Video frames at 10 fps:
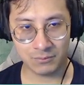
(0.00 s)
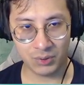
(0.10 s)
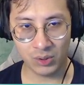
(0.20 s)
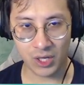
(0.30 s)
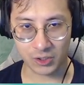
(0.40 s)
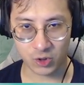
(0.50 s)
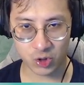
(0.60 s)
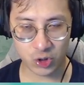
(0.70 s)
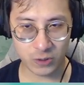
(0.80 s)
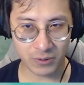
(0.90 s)
Prologue, a
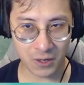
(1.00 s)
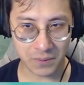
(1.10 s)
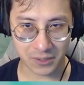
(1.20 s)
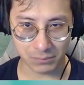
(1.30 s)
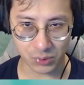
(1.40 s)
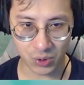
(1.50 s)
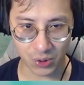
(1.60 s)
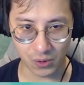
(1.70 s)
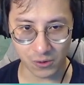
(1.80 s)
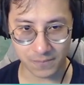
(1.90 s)
sushi bar by the blue
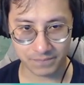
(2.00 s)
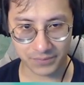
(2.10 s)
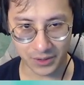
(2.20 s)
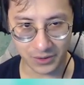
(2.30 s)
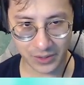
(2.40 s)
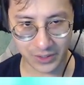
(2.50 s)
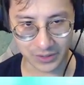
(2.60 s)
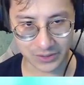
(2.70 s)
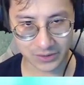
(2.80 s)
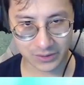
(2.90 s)
hole. Alright.
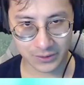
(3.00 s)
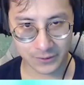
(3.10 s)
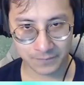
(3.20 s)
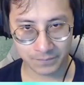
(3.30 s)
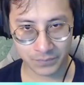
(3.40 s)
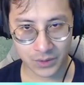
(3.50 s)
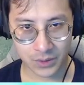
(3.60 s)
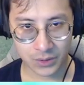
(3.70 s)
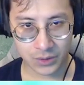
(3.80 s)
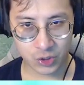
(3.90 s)

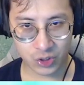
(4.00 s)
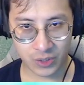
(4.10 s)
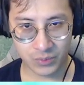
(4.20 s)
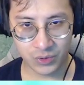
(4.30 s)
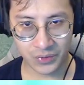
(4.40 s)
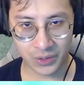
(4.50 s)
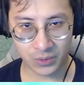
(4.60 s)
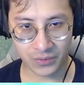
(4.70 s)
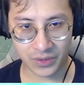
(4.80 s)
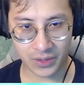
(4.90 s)
Try moving
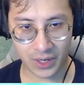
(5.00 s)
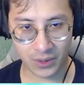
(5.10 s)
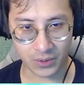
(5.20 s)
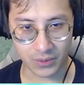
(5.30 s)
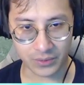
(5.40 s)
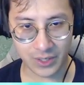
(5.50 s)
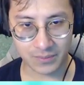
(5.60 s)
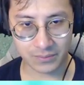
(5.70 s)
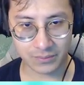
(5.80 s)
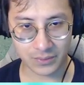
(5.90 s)
with the arrow. Yep.
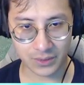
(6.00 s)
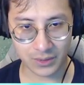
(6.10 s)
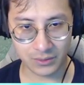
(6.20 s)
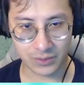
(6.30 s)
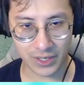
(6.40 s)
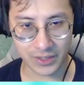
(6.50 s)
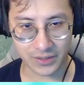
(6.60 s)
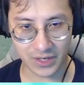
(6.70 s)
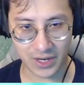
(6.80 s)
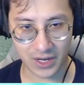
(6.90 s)
Alright,
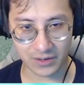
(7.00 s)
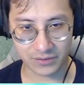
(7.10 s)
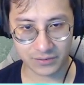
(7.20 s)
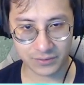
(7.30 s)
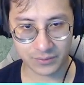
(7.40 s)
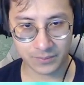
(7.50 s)
dive.